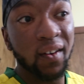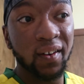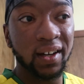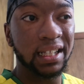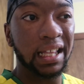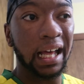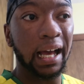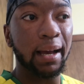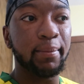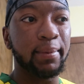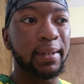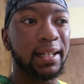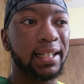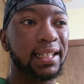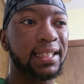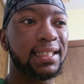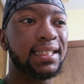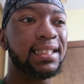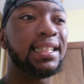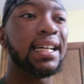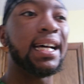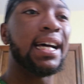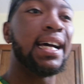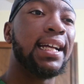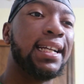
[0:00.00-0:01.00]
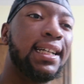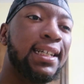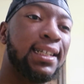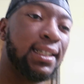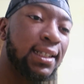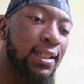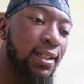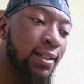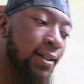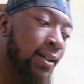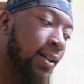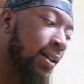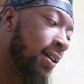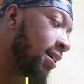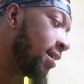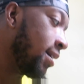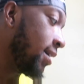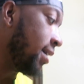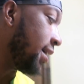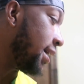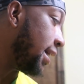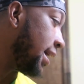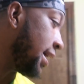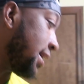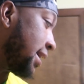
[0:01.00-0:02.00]
with that being said,
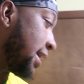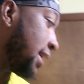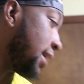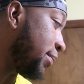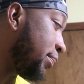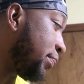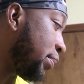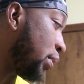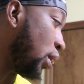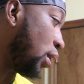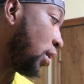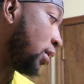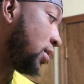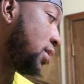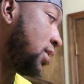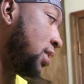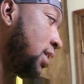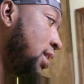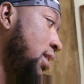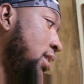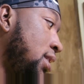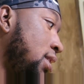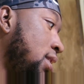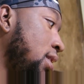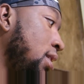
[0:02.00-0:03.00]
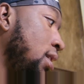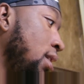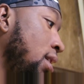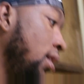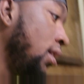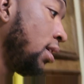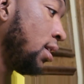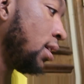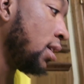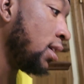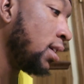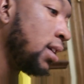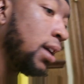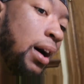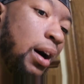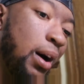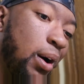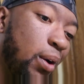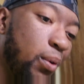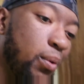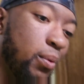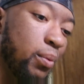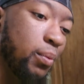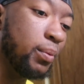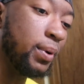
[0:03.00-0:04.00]
I gotta purchase
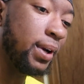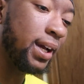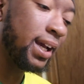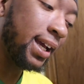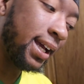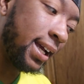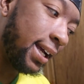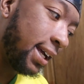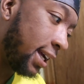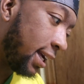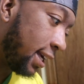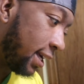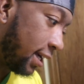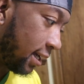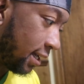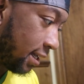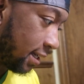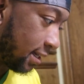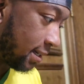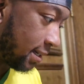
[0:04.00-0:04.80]
a wig